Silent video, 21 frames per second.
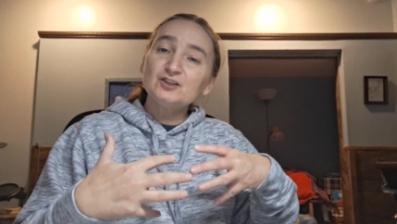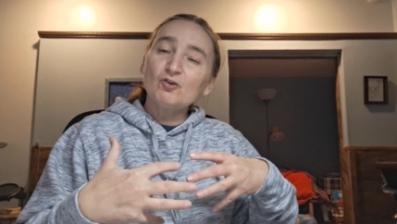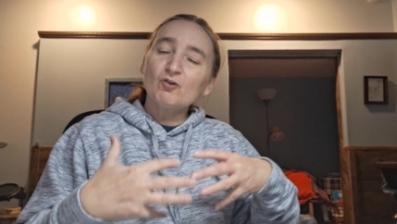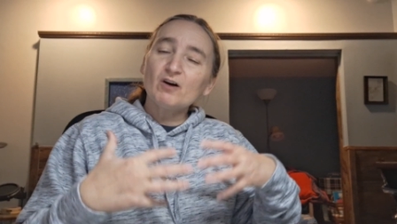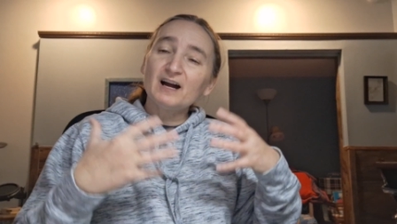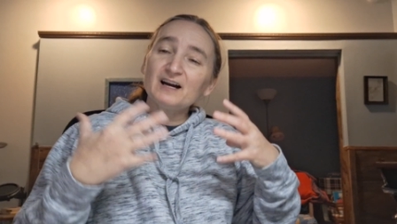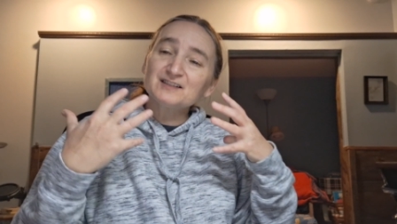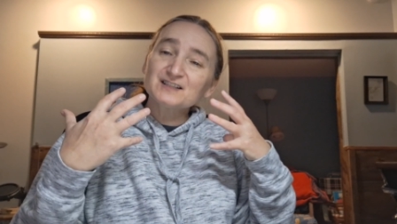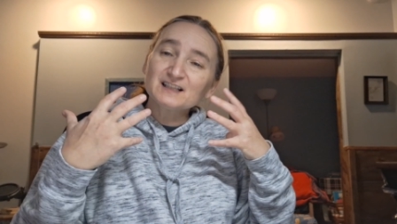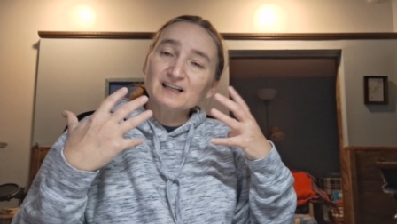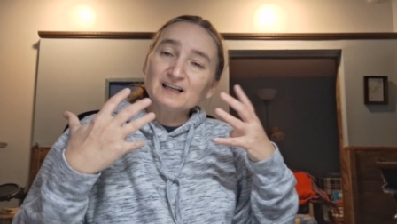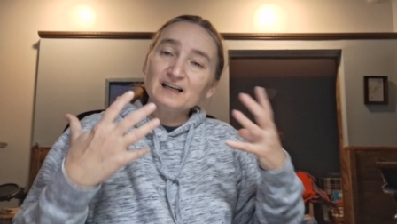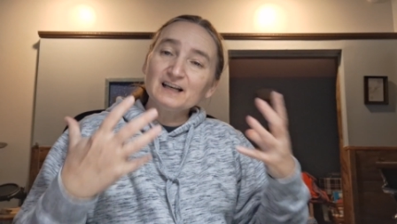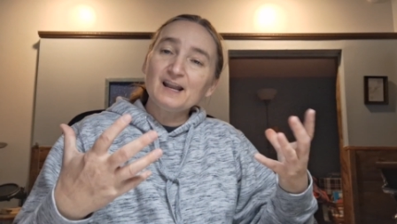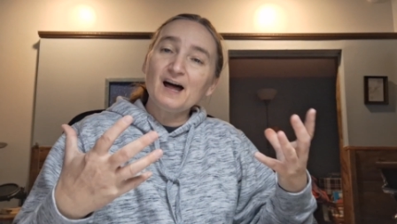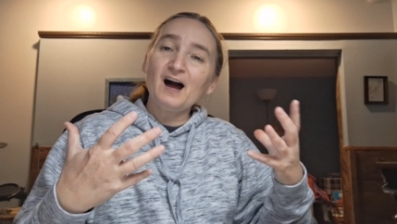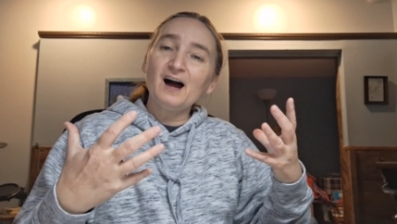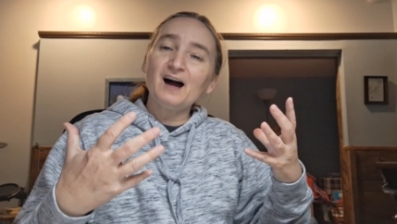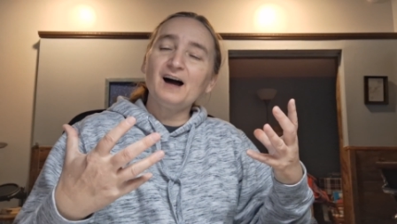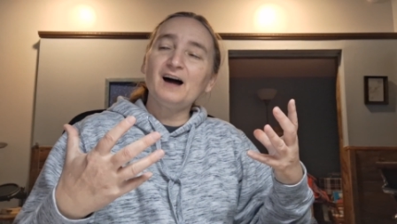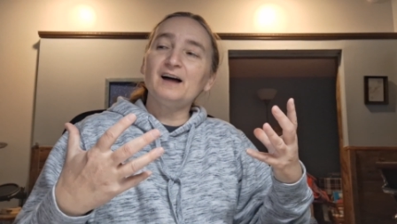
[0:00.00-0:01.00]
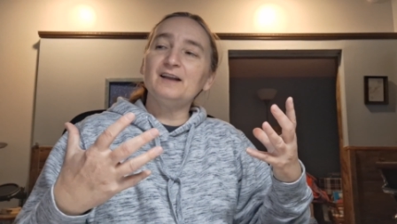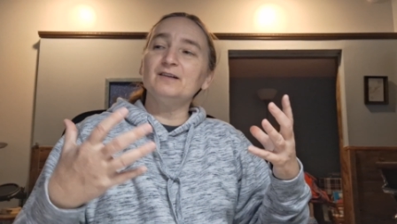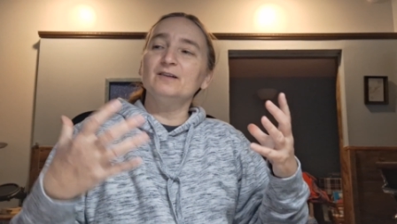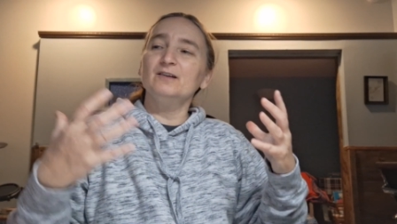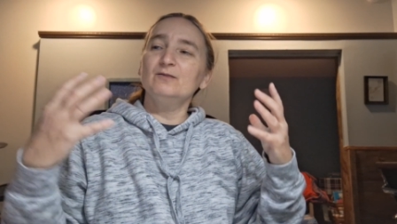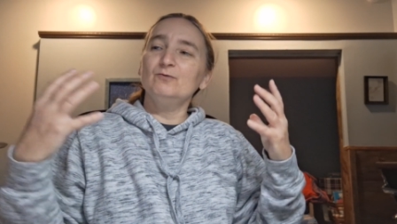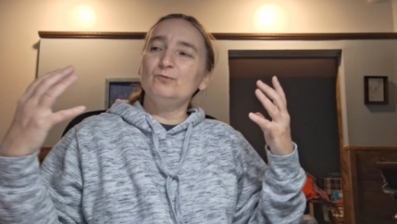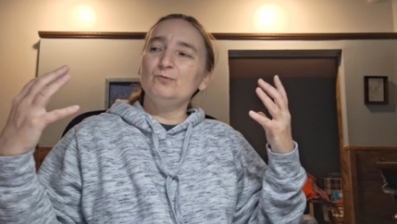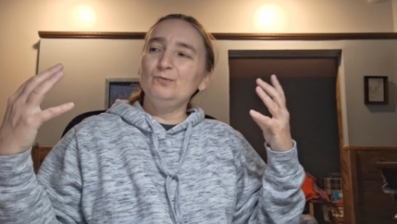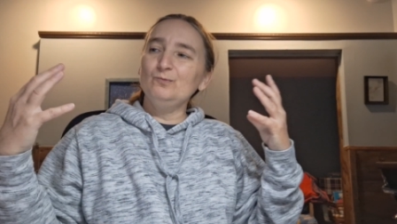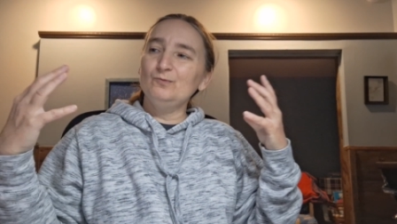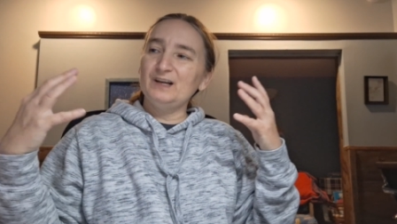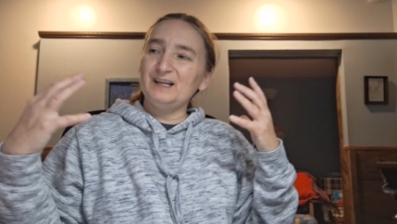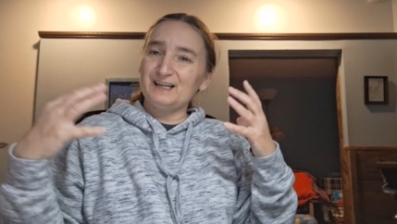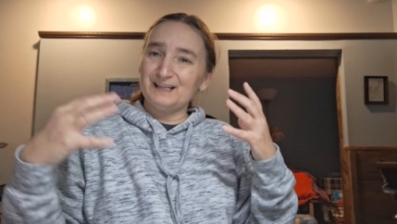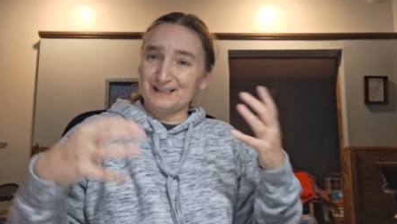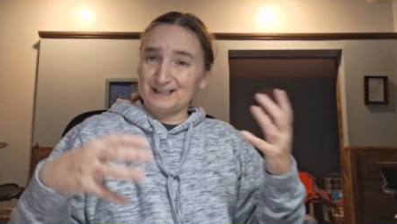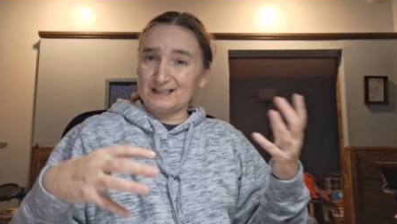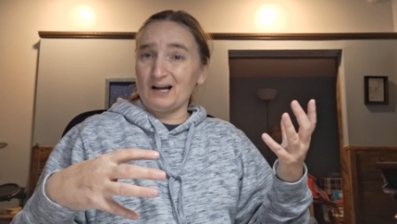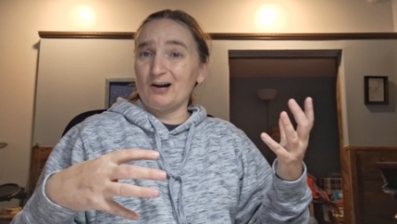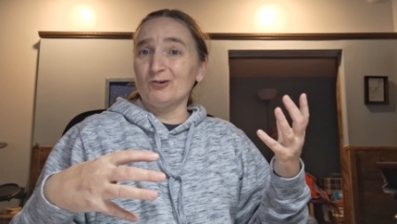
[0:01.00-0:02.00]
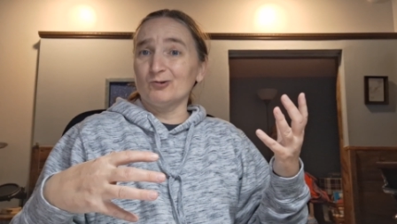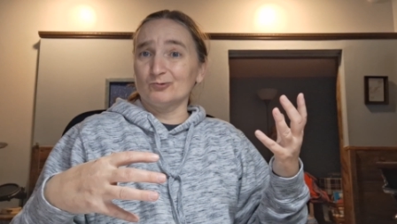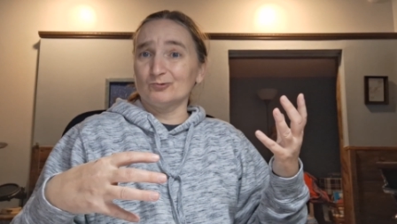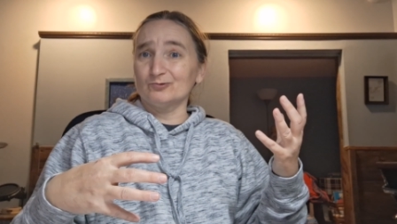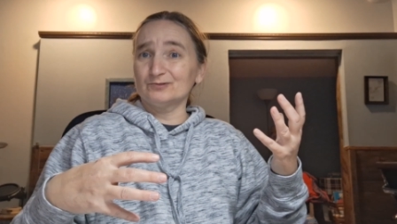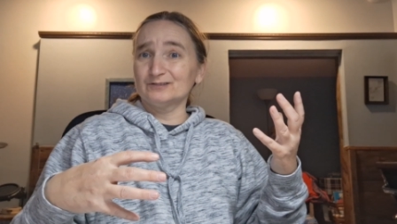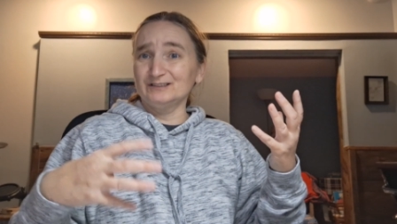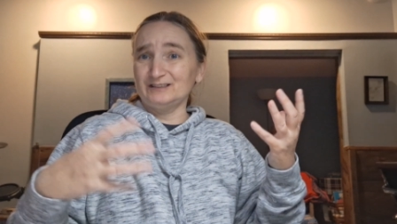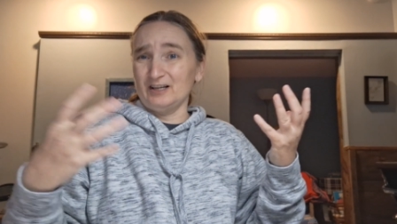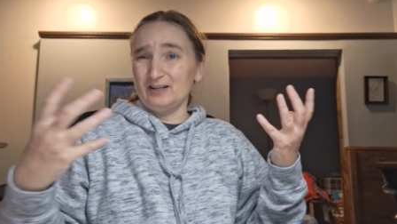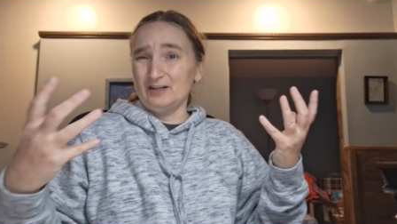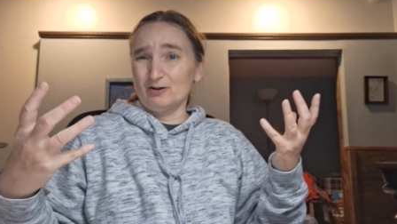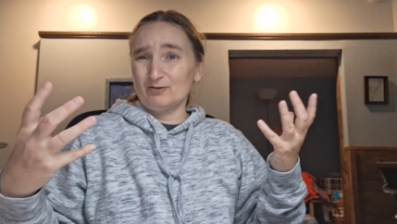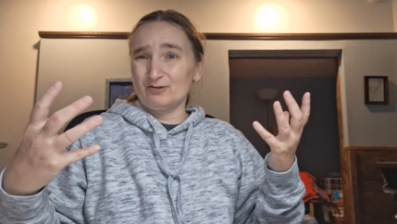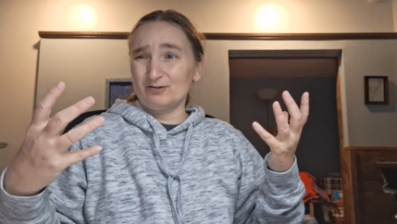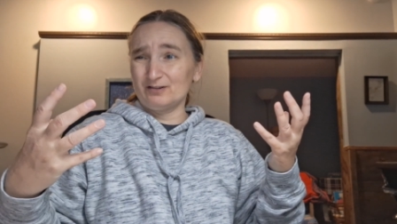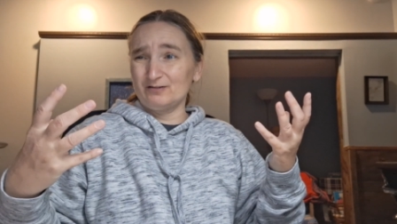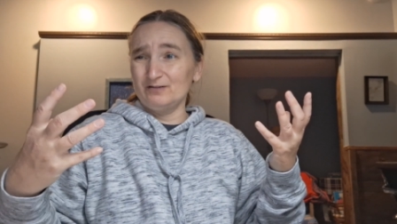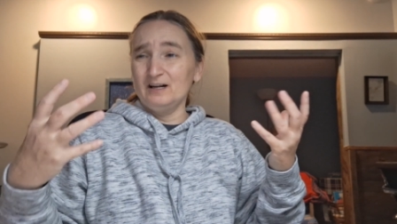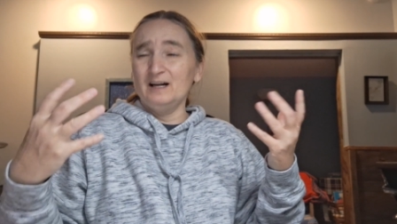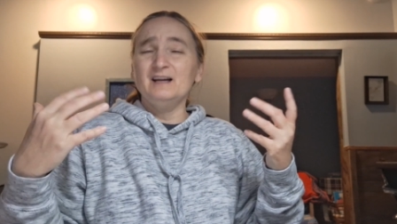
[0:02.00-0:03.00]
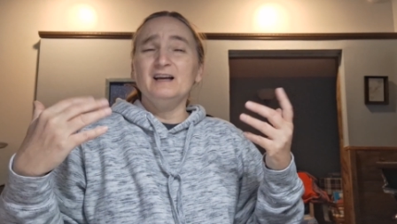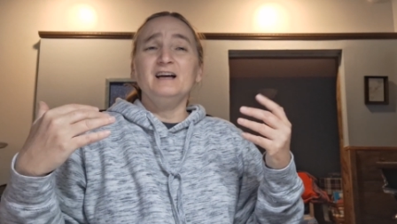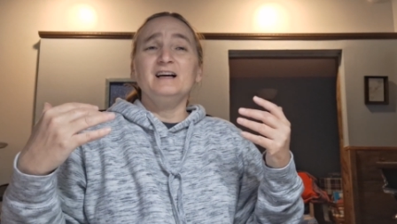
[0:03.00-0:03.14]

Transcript: your house a lot when it gets cold, you know?